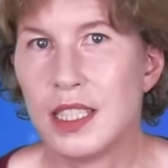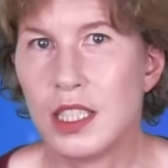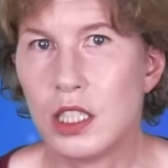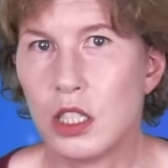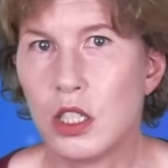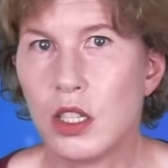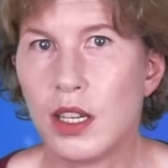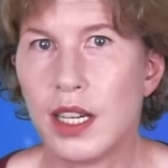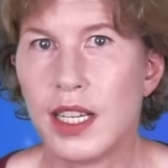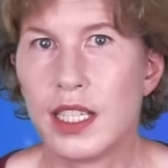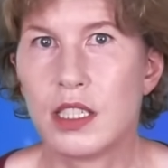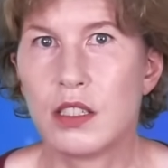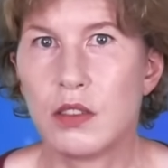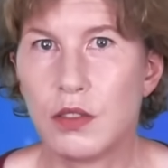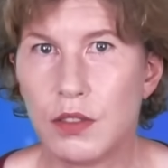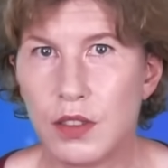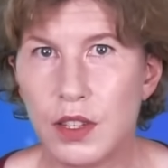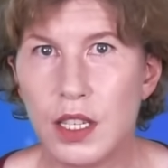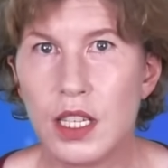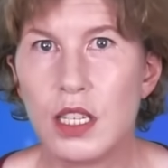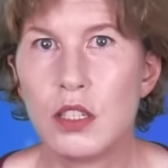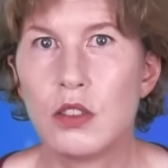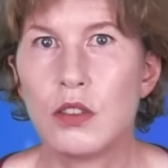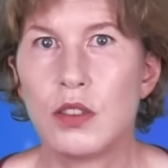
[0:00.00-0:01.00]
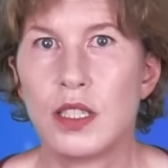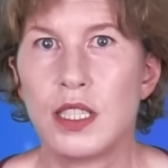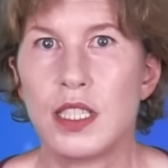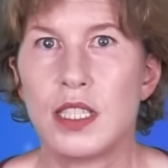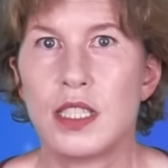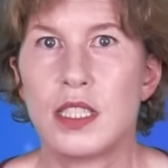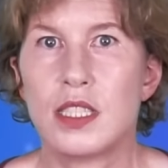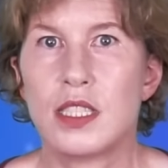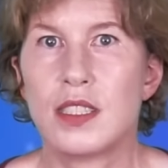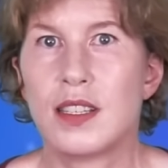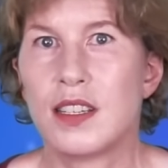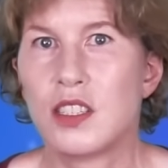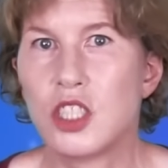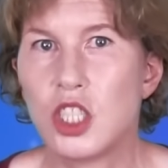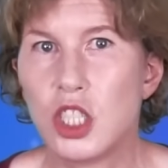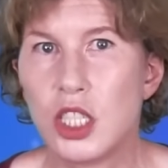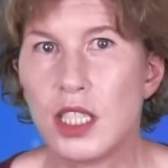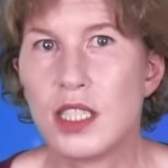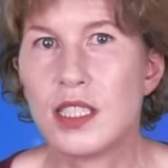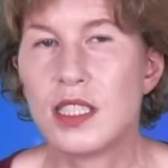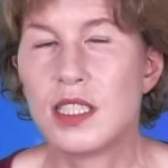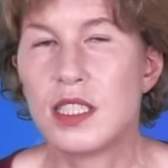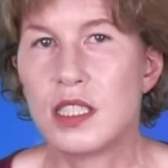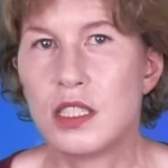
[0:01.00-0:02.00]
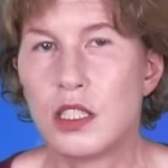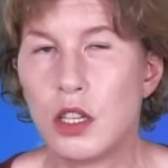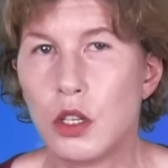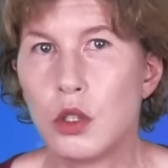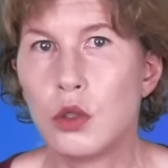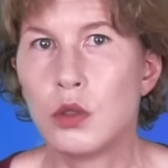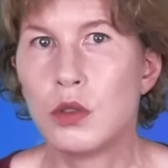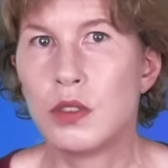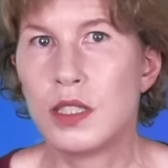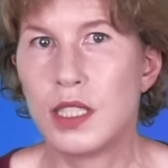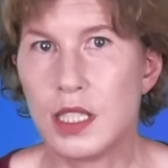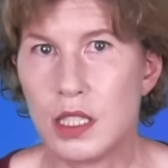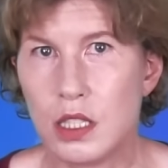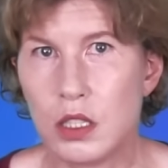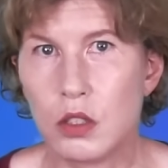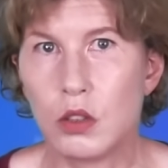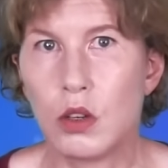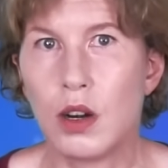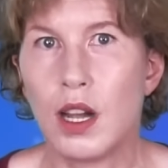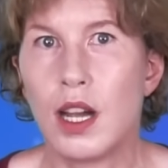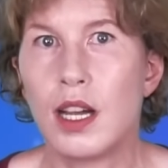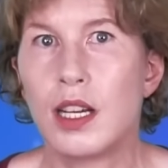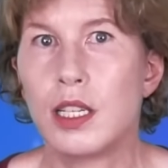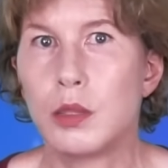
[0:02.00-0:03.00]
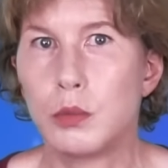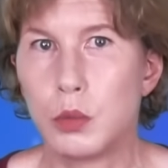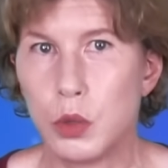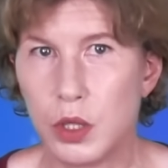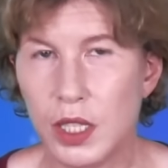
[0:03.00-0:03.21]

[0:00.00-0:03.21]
correct theories that just don't describe